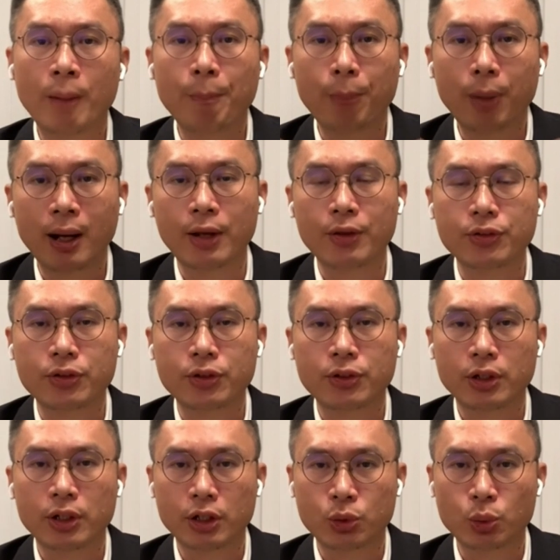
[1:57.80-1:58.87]
for one
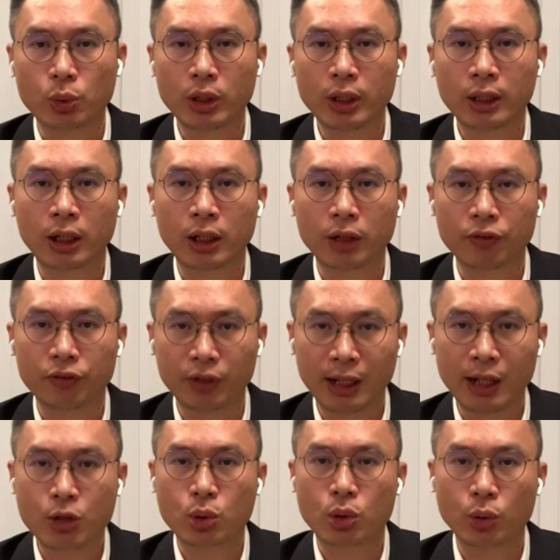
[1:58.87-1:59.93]
plant. It's really kind
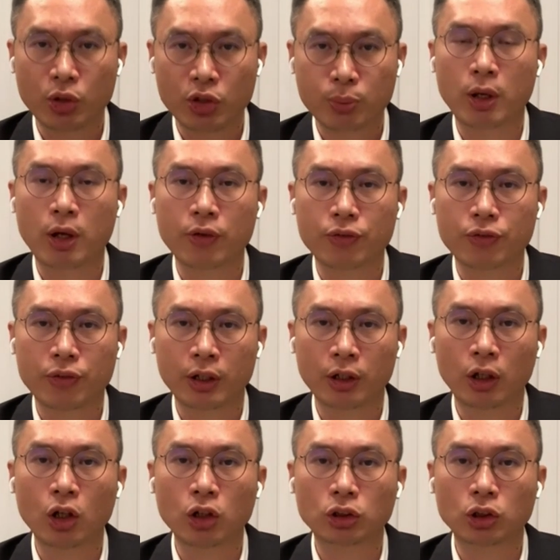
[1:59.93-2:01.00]
of electrical
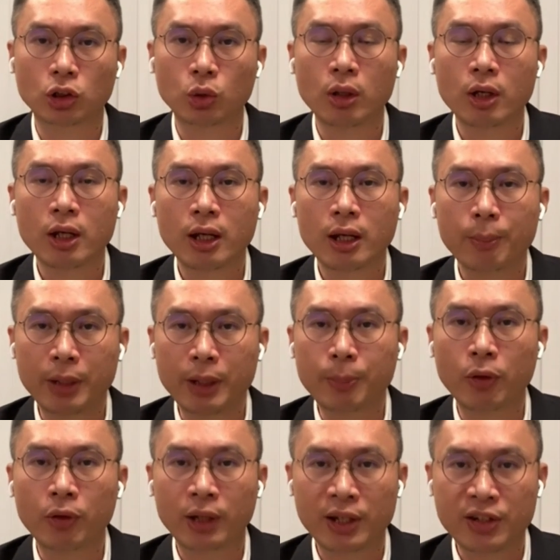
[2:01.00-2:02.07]
response, and also
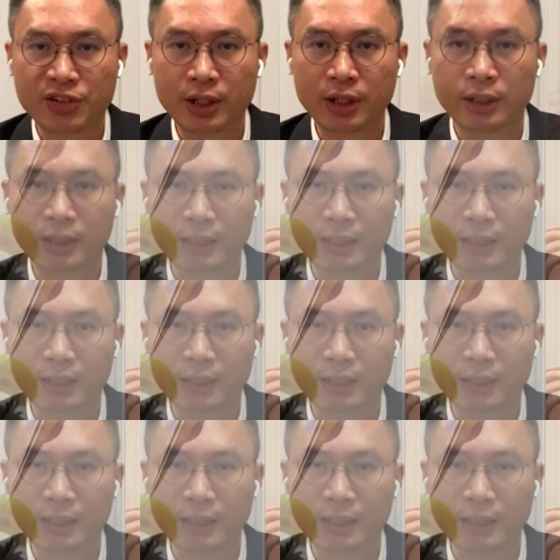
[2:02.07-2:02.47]
people can